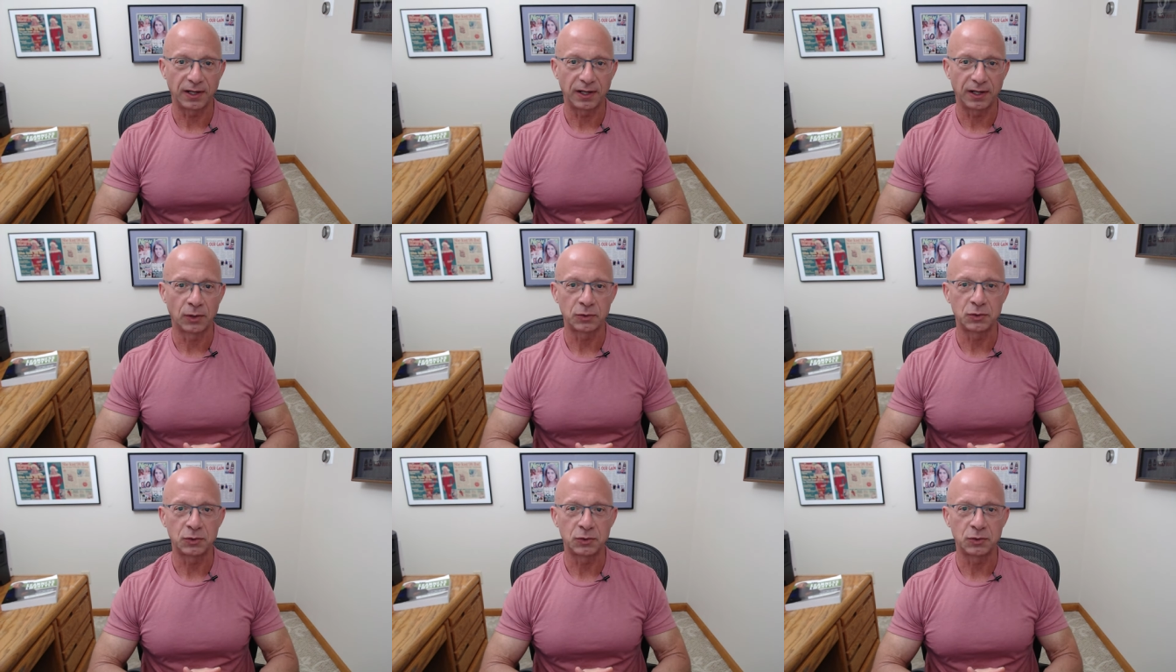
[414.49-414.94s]
We
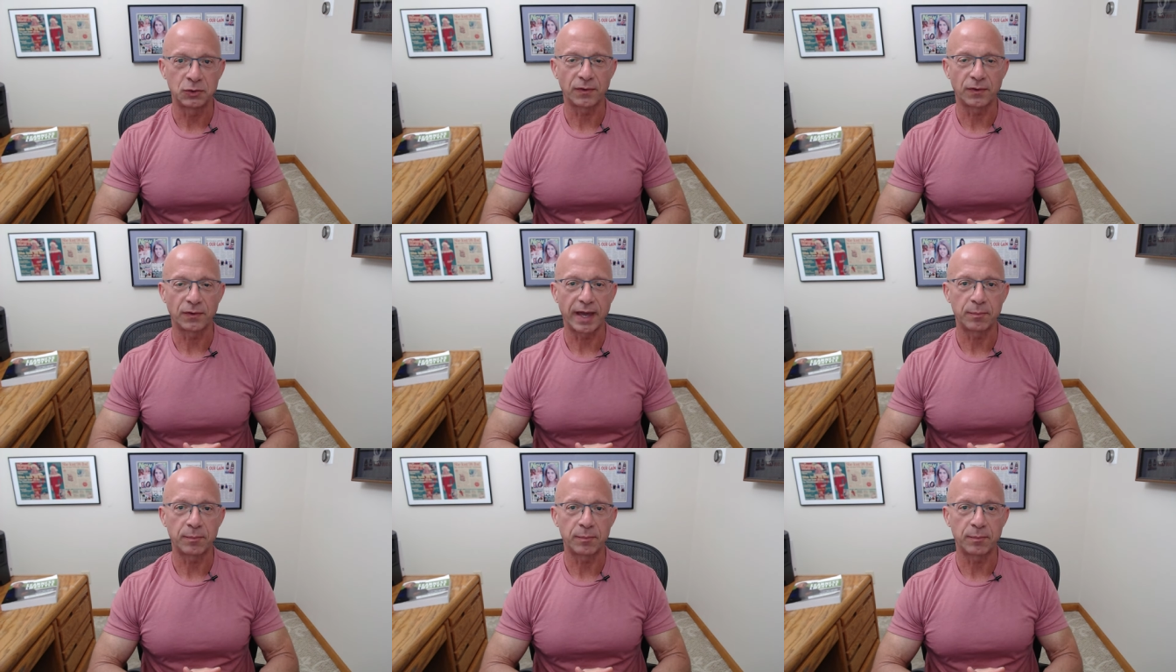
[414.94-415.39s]
don't do it
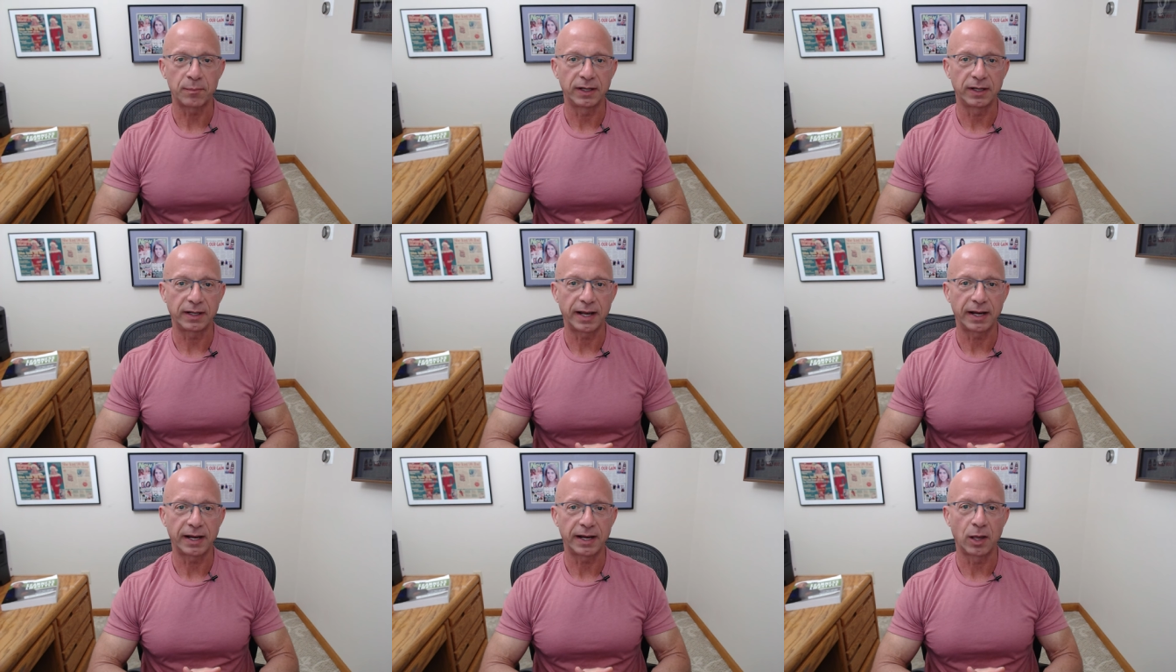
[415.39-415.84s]
for that, but
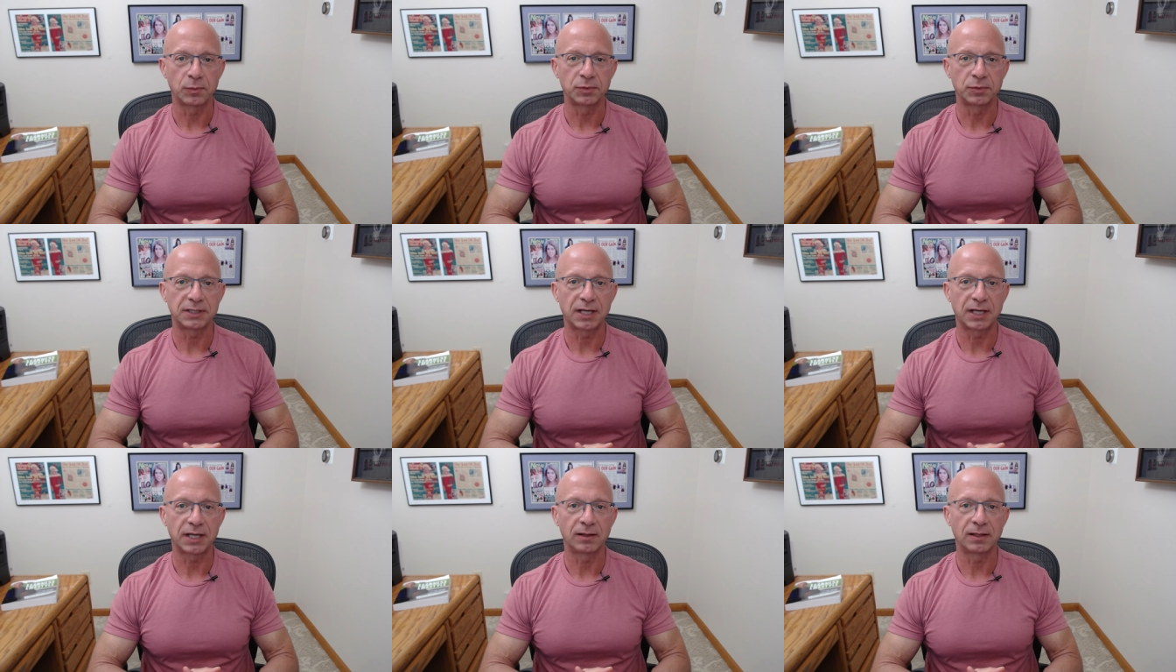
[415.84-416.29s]
it kind of helps
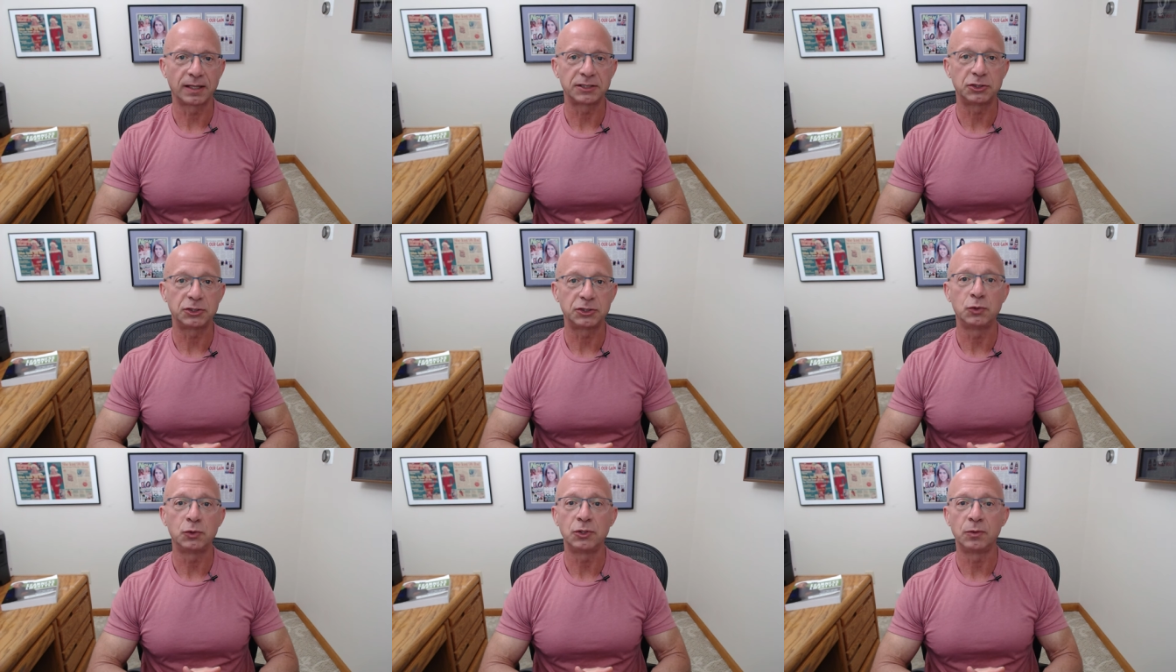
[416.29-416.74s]
us out. It
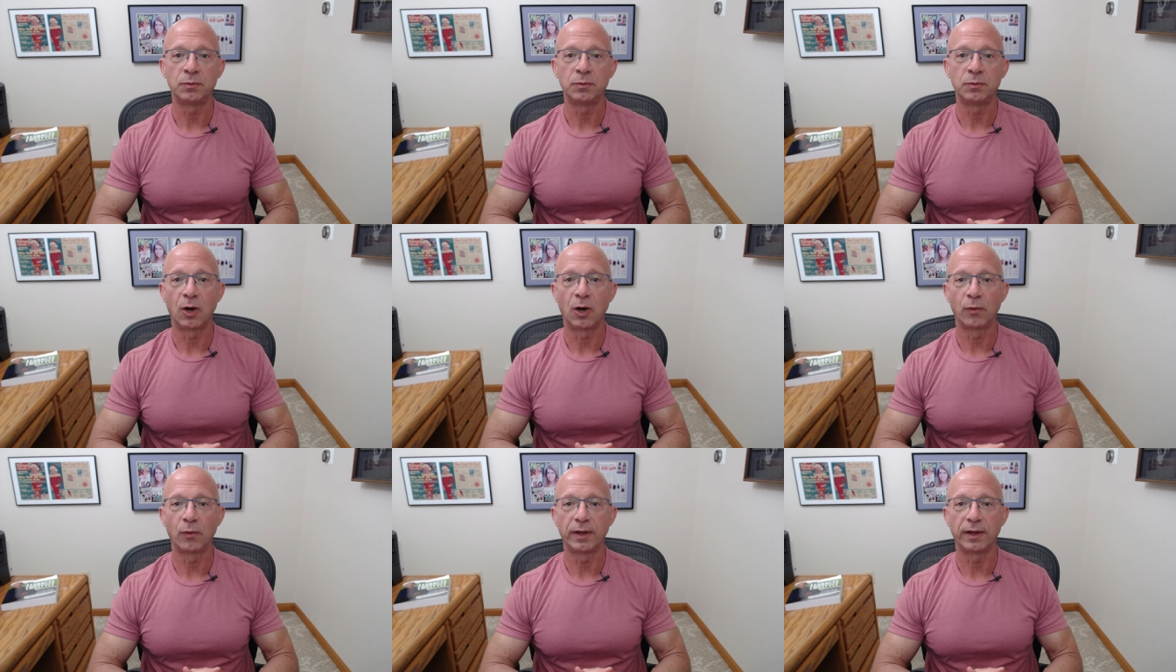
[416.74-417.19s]
lets YouTube
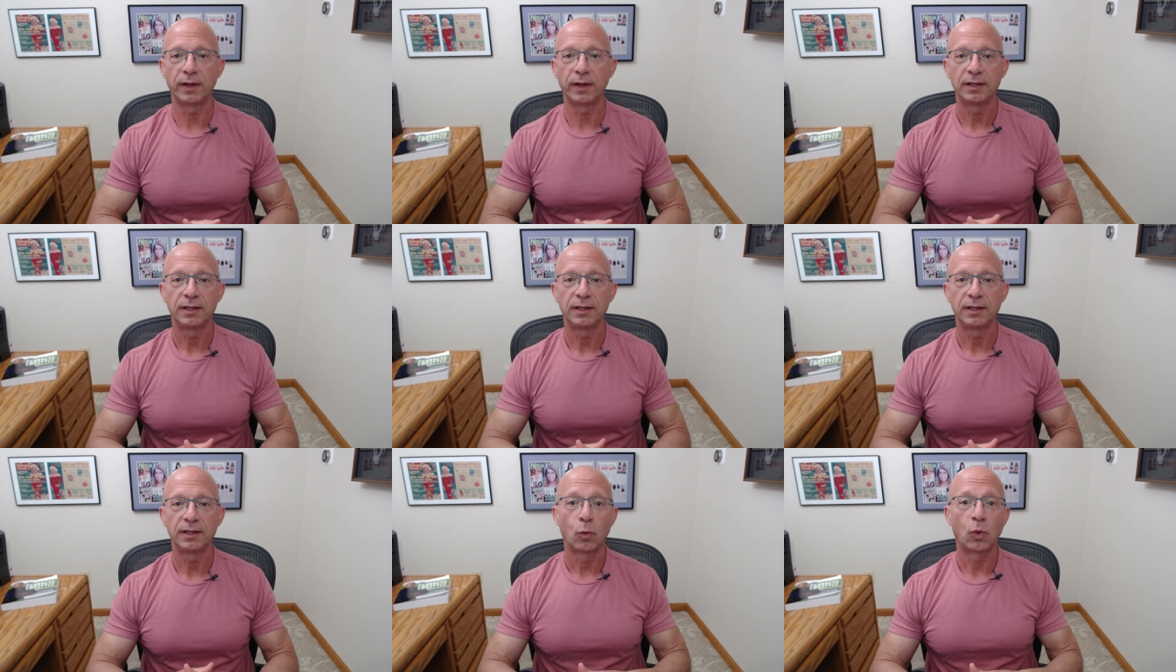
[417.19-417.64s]
know that
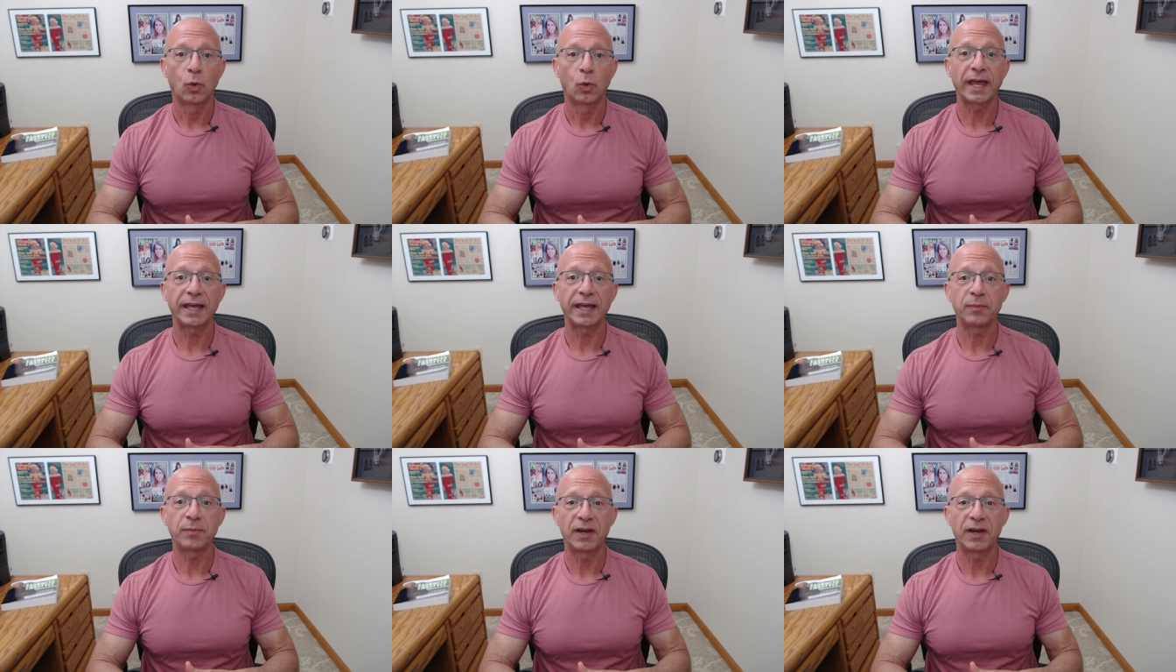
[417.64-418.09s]
we're
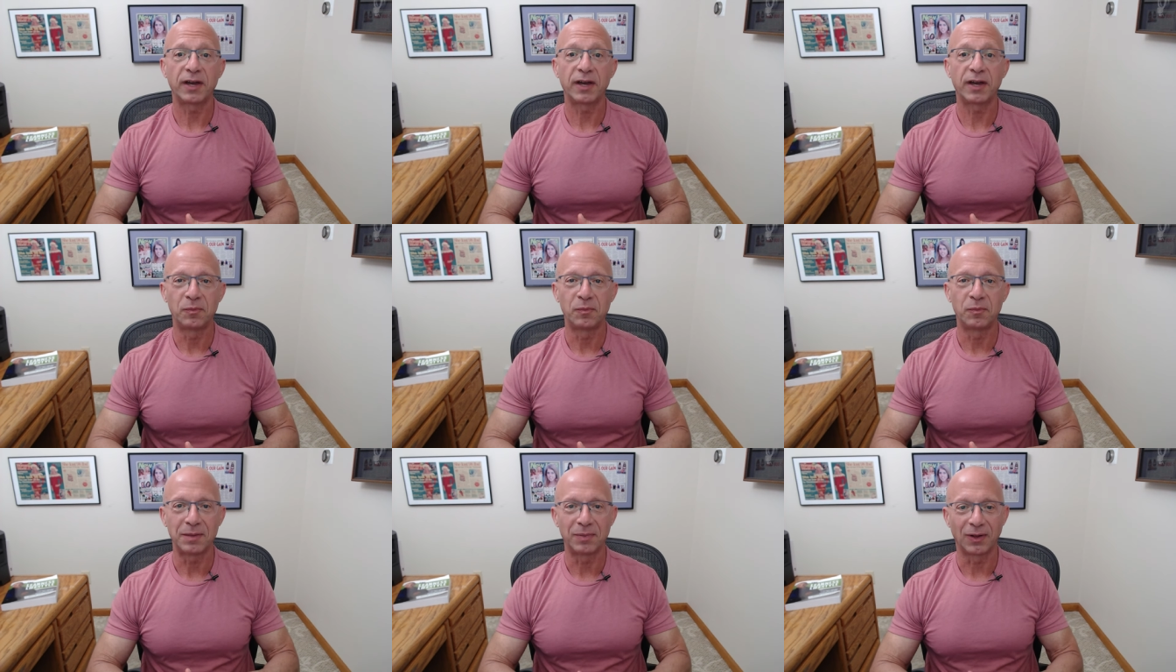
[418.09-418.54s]
liked by a
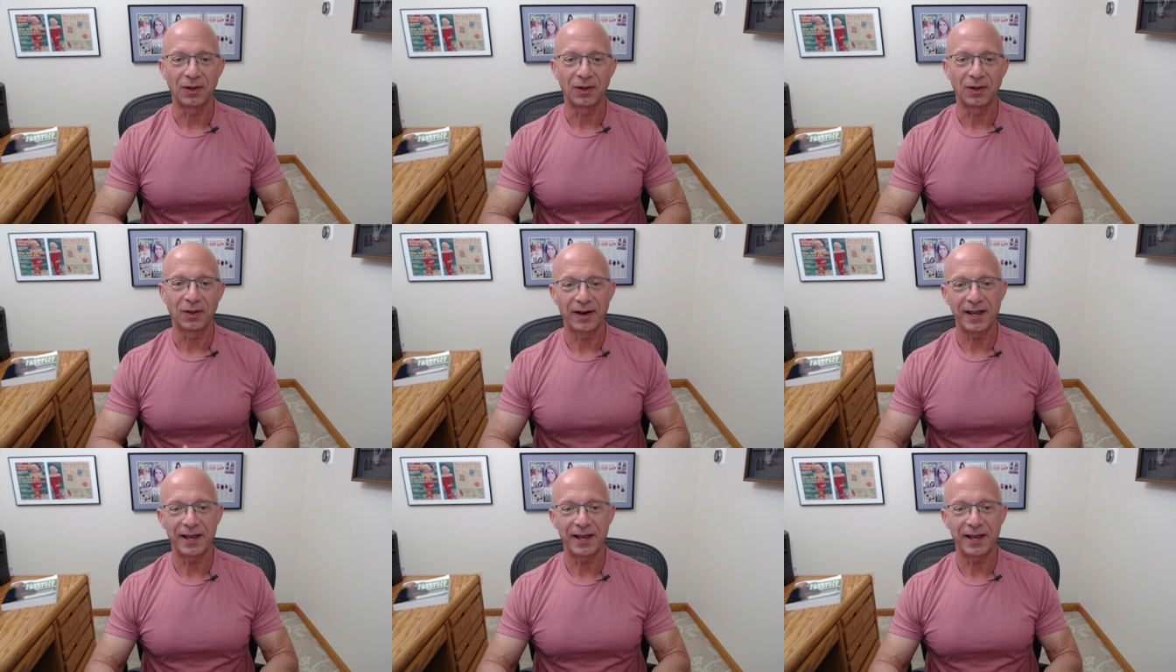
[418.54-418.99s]
few people,
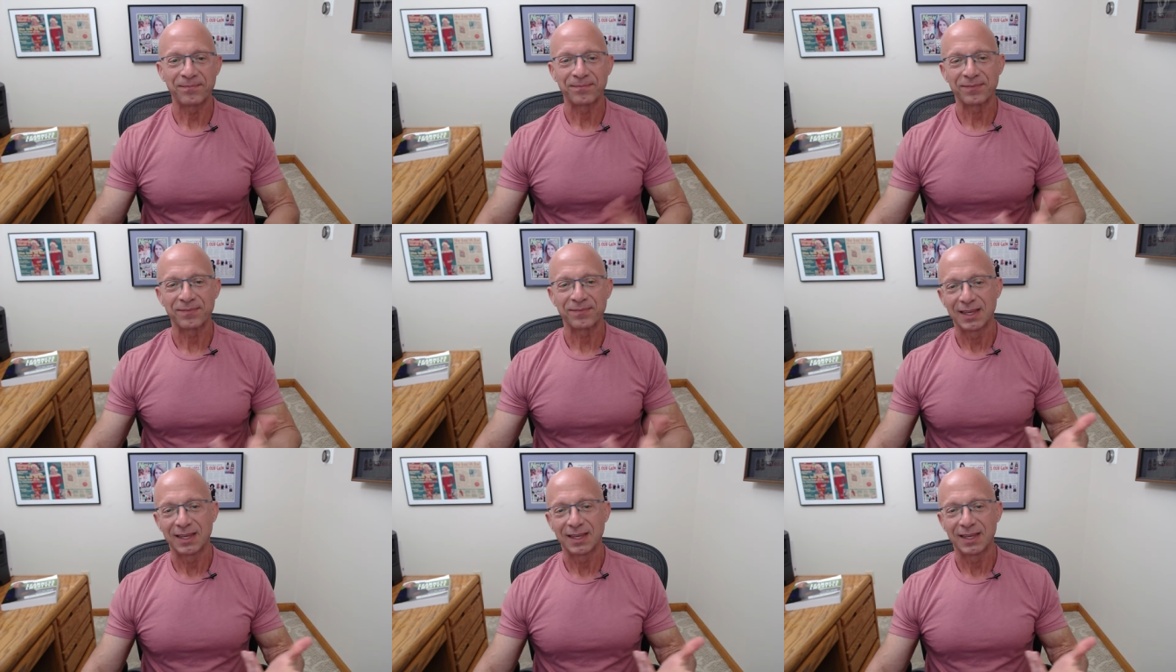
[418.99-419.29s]
all right?